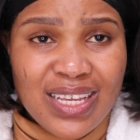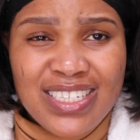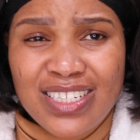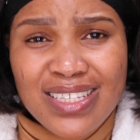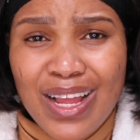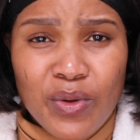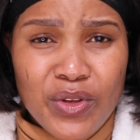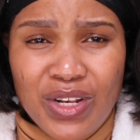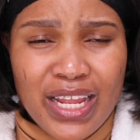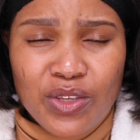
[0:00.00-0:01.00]
Just like when
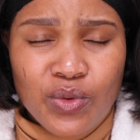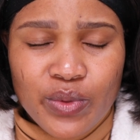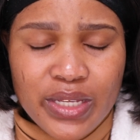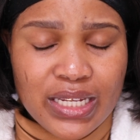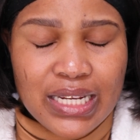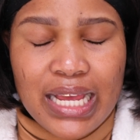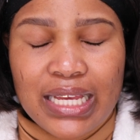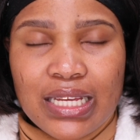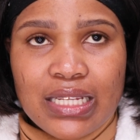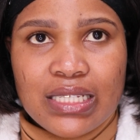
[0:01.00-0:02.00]
you lay your wig,
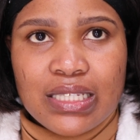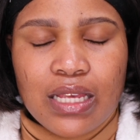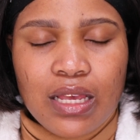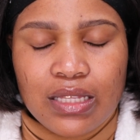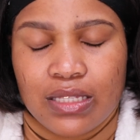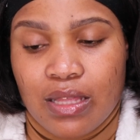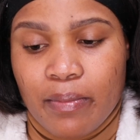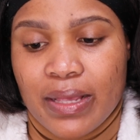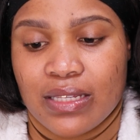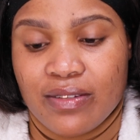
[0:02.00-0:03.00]
like it's the
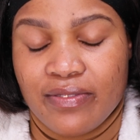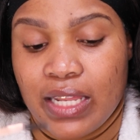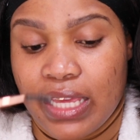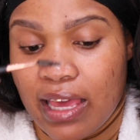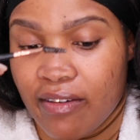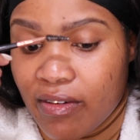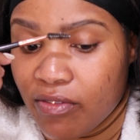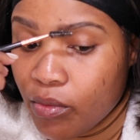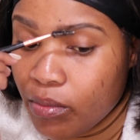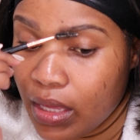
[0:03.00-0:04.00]
best feeling ever
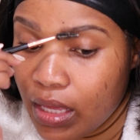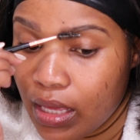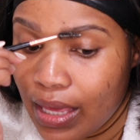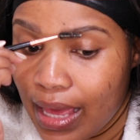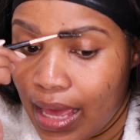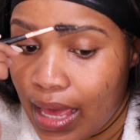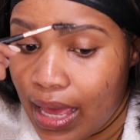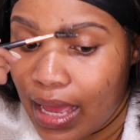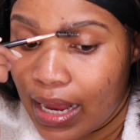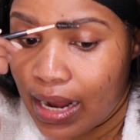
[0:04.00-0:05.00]
for me,
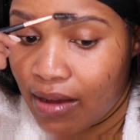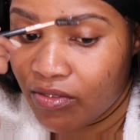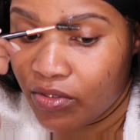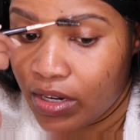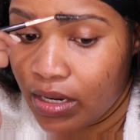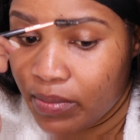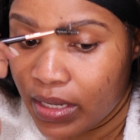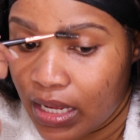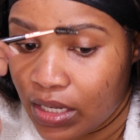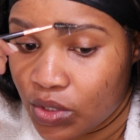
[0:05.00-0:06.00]
and I've really
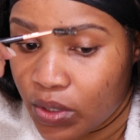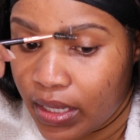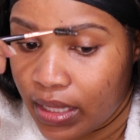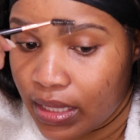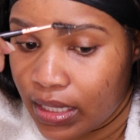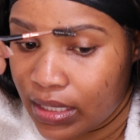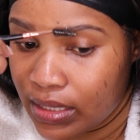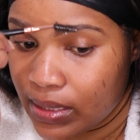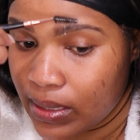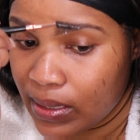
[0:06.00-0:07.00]
been enjoying
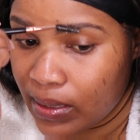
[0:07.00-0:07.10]
this.